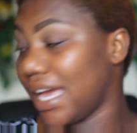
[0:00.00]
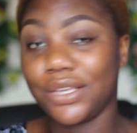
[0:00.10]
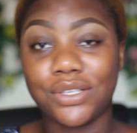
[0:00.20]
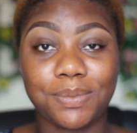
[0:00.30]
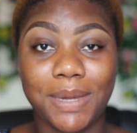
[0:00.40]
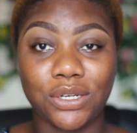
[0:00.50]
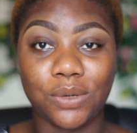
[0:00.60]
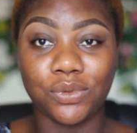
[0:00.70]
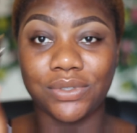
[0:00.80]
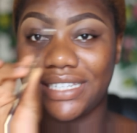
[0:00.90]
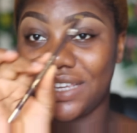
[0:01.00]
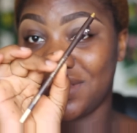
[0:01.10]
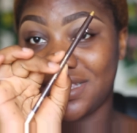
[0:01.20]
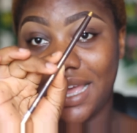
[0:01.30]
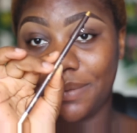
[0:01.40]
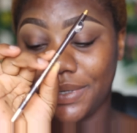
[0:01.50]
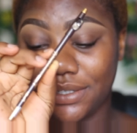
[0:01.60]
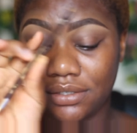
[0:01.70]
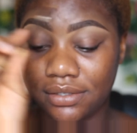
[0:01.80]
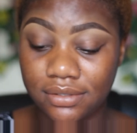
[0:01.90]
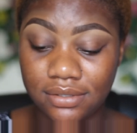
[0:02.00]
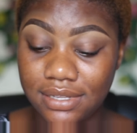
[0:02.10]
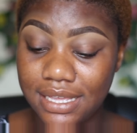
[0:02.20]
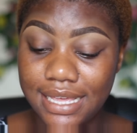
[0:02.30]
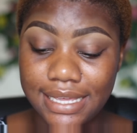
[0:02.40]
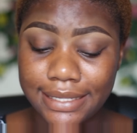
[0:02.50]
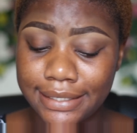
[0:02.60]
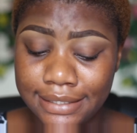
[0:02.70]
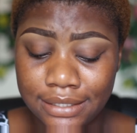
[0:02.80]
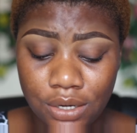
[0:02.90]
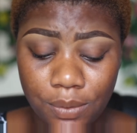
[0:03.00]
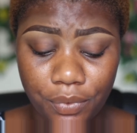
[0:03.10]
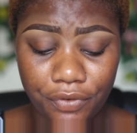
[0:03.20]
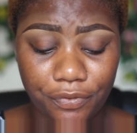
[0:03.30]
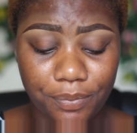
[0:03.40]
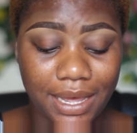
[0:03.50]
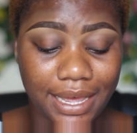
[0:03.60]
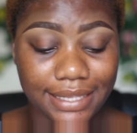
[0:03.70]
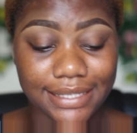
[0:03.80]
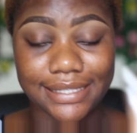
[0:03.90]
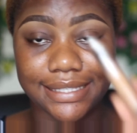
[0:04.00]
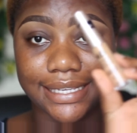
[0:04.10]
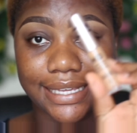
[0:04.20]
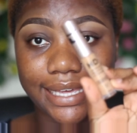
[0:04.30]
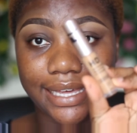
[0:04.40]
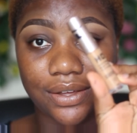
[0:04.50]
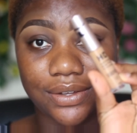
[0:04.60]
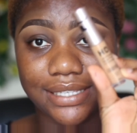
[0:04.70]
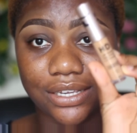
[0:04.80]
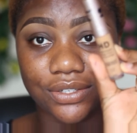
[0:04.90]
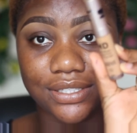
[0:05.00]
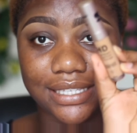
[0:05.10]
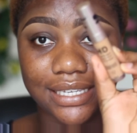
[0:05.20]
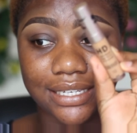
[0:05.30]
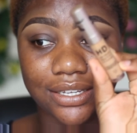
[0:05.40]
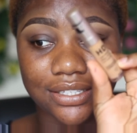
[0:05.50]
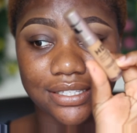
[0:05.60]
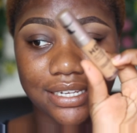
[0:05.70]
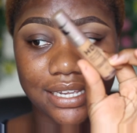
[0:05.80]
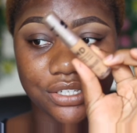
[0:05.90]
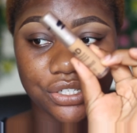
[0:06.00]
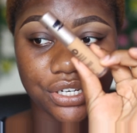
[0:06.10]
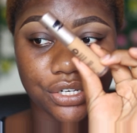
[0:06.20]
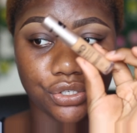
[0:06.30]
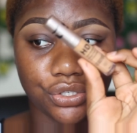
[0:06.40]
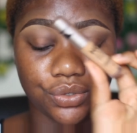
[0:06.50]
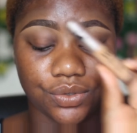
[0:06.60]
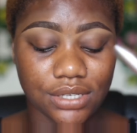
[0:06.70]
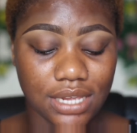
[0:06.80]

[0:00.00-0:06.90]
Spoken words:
I used my normal Davis eye pencil, cleaned it up with my ZKL Second Skin Concealer in the shade Nude,